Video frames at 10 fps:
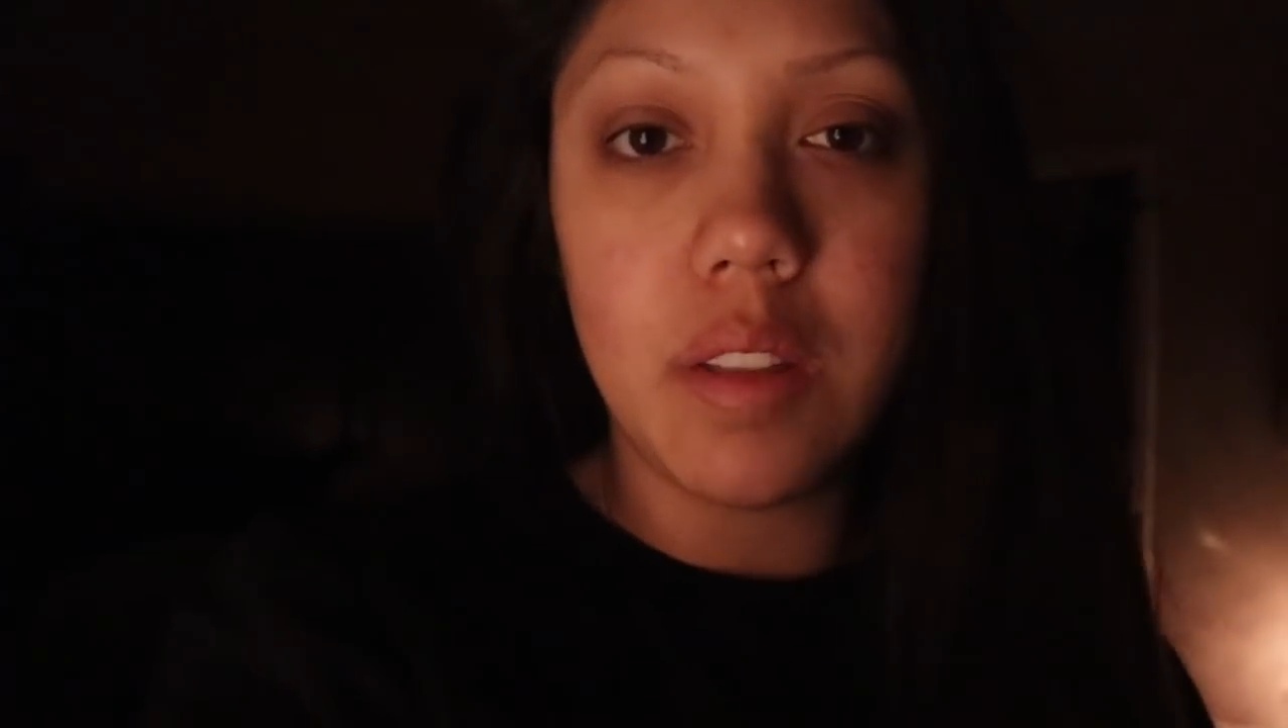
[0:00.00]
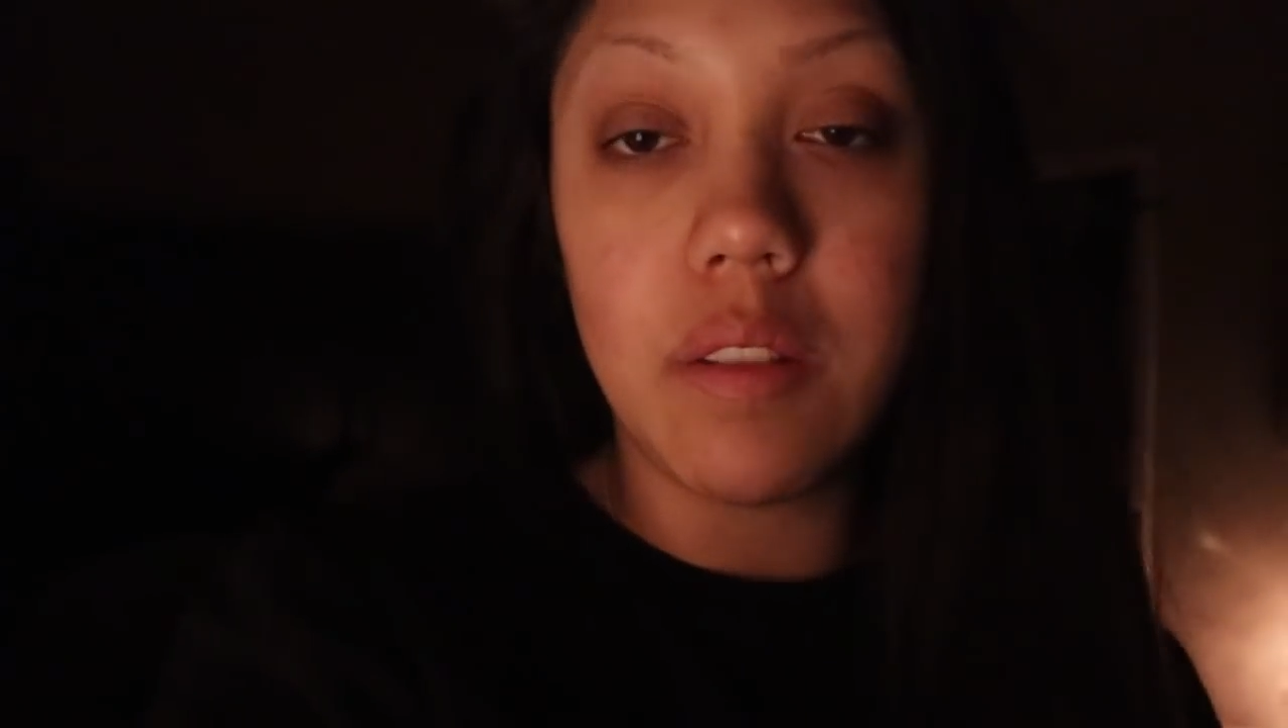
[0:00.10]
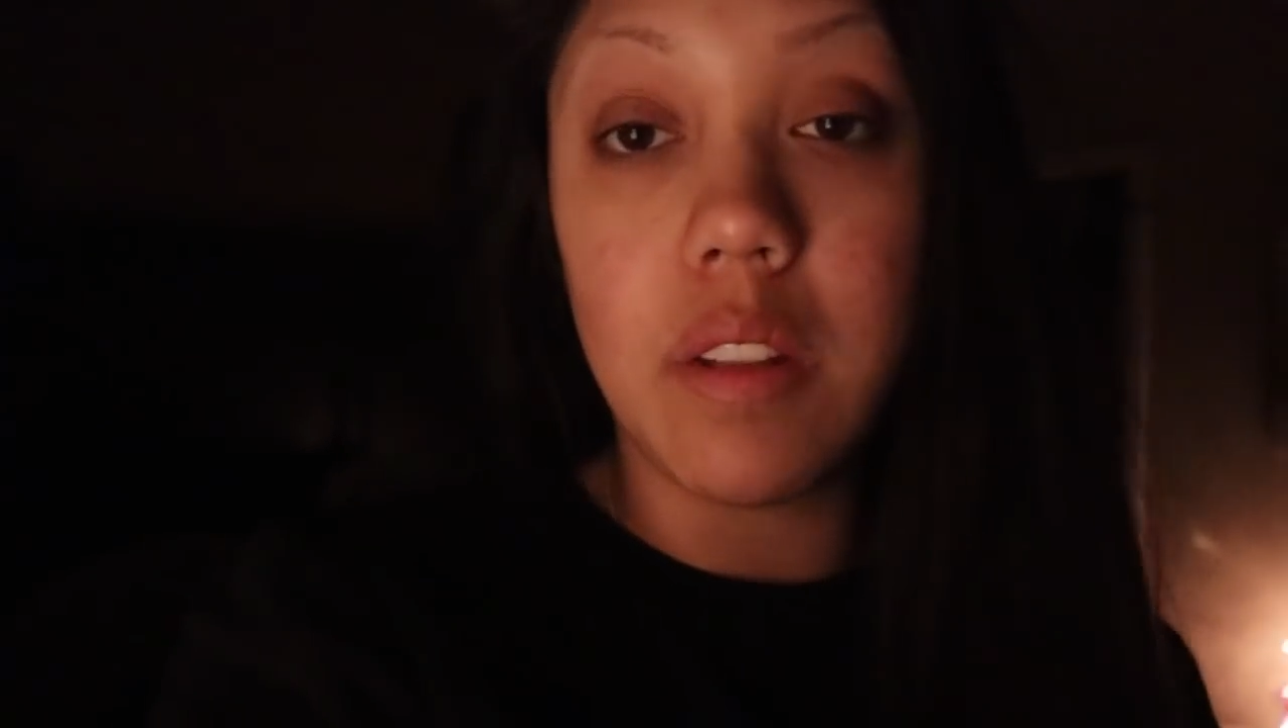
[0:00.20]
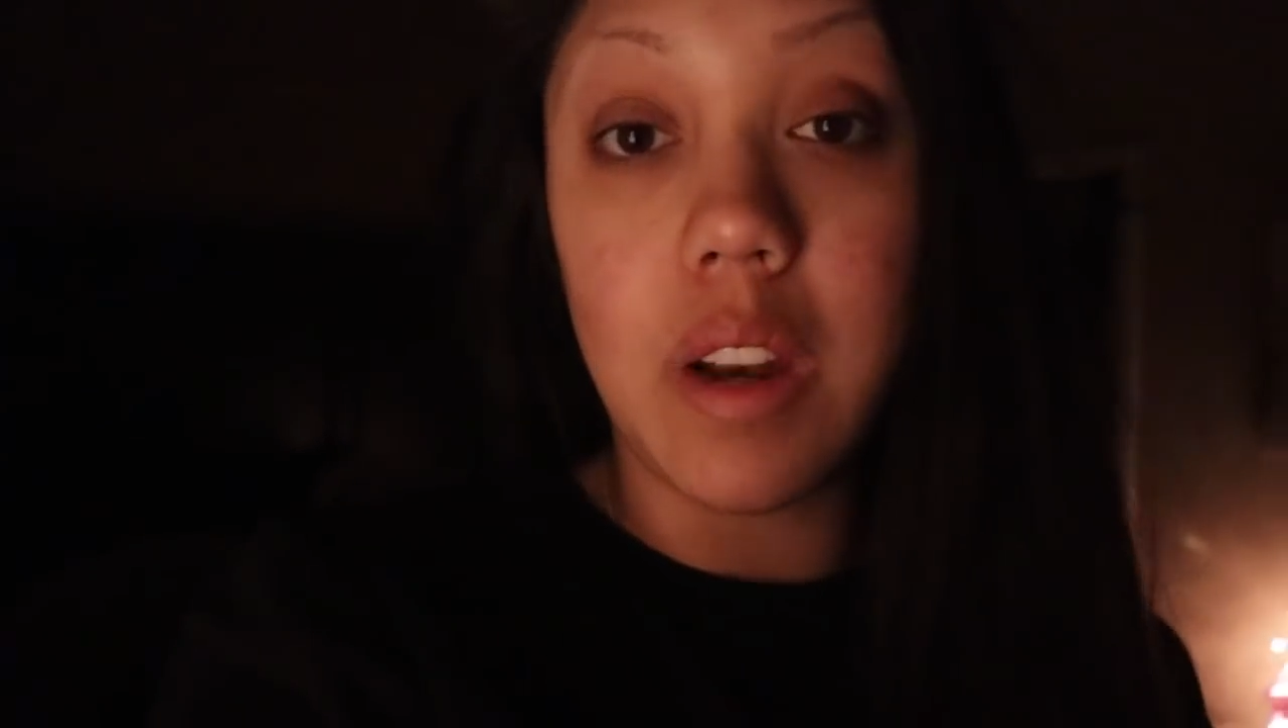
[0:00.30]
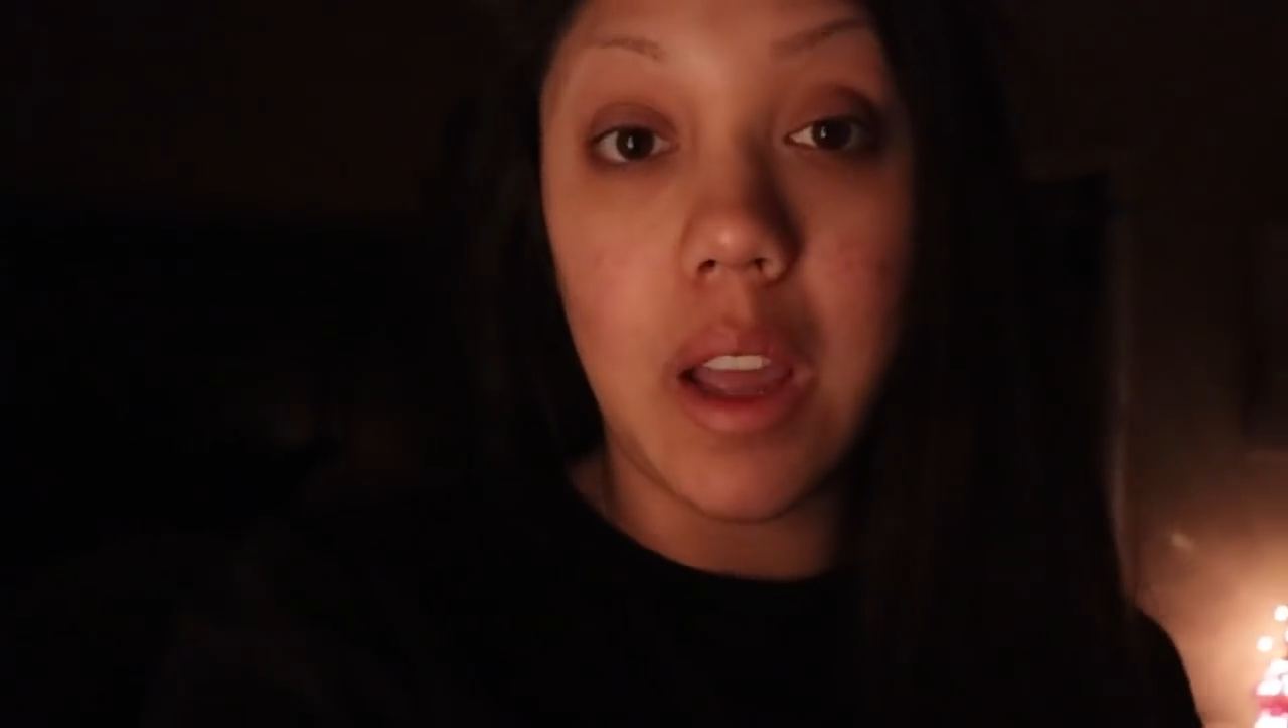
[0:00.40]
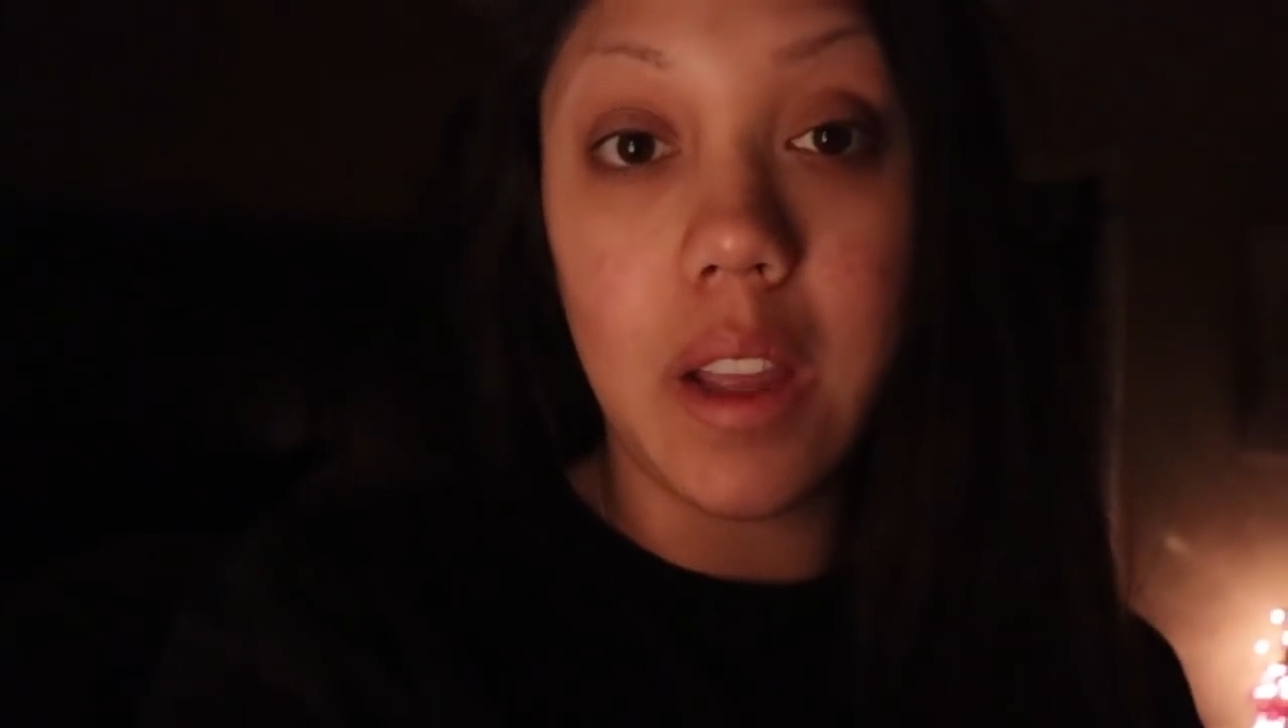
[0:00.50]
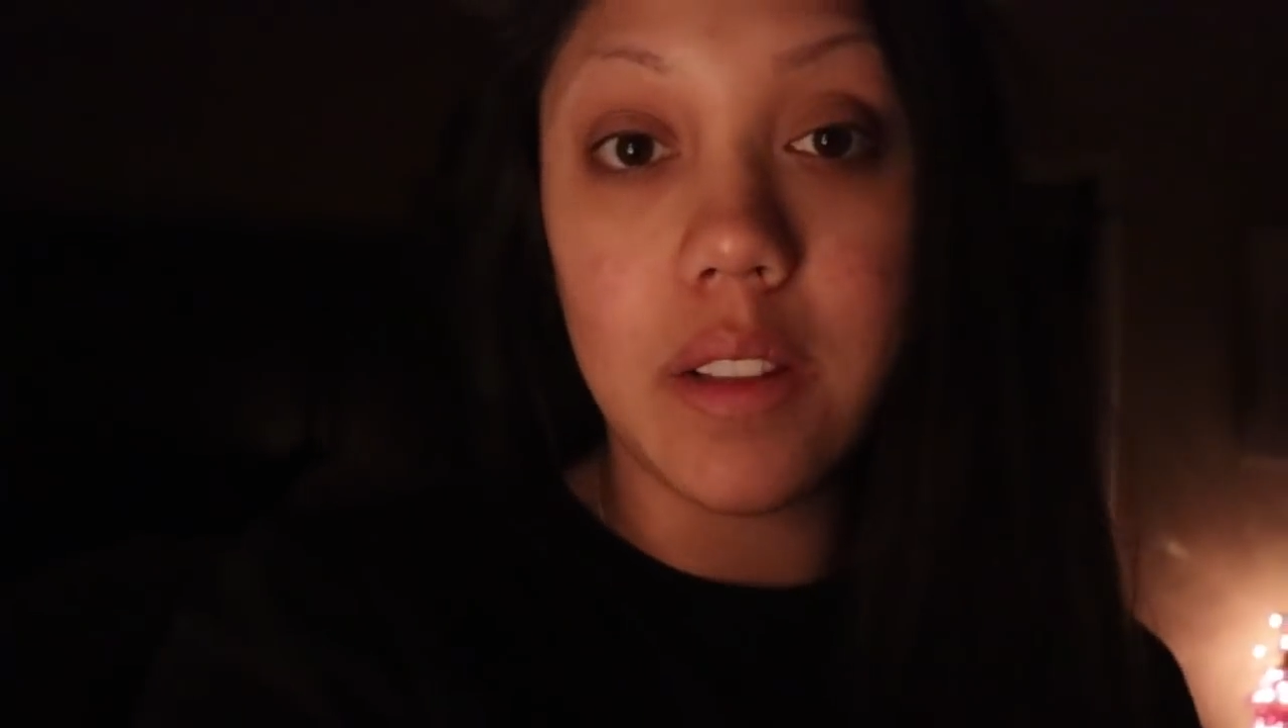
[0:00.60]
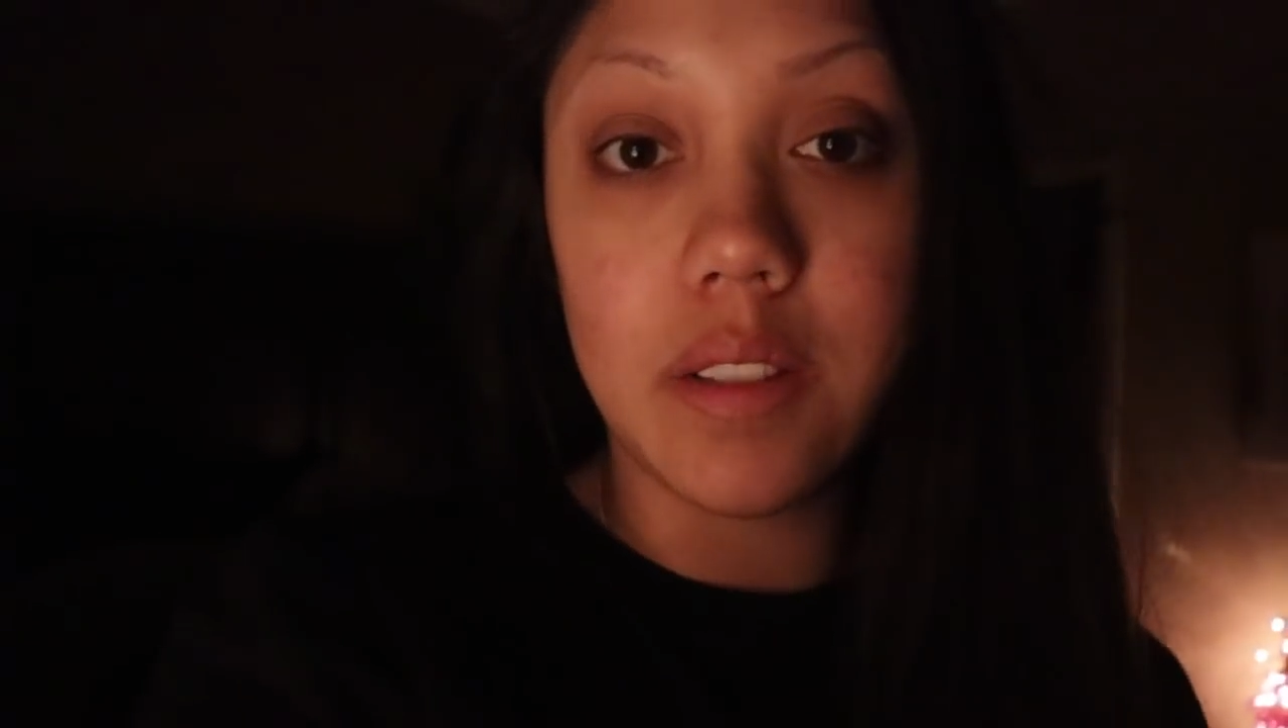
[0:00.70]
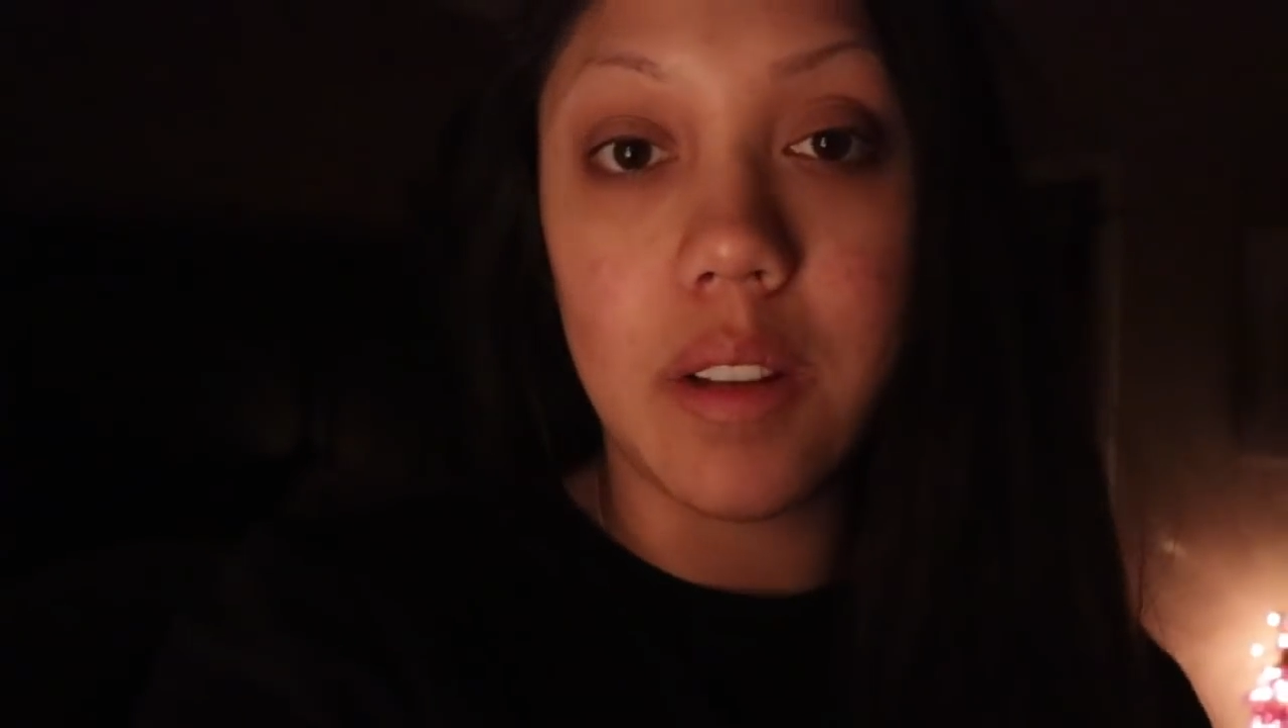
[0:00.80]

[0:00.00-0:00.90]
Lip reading: through the night,